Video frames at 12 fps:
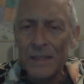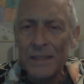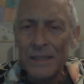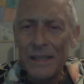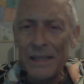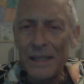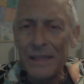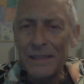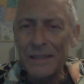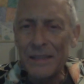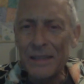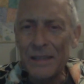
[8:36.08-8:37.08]

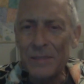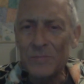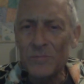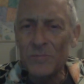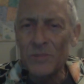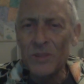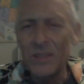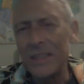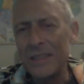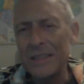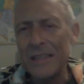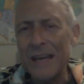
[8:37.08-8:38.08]
And
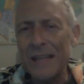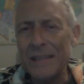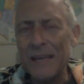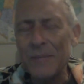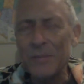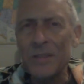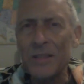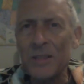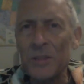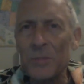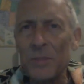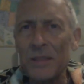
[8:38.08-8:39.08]
she got that
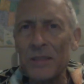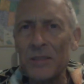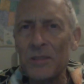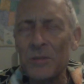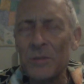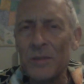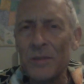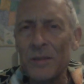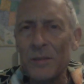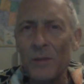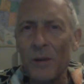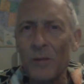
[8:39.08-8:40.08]
position because she was
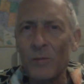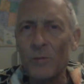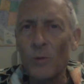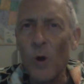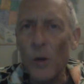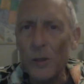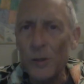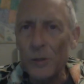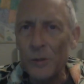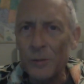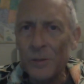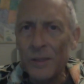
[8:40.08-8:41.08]
a
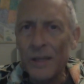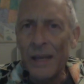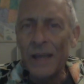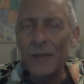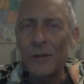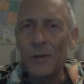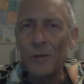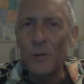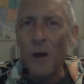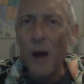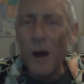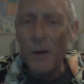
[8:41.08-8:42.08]
lawyer, and her
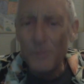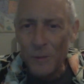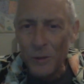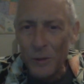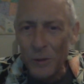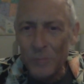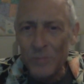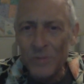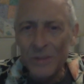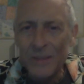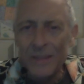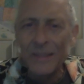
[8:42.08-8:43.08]
law firm
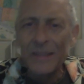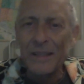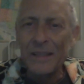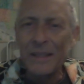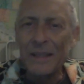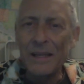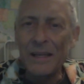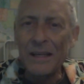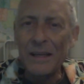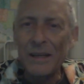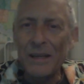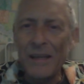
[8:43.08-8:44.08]

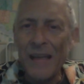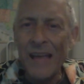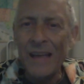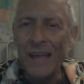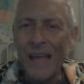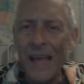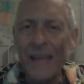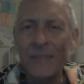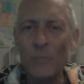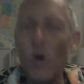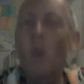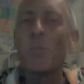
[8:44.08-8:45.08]

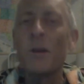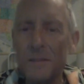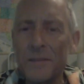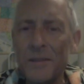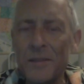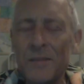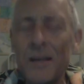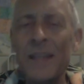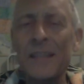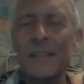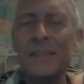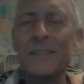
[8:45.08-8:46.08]
had Walmart as a client.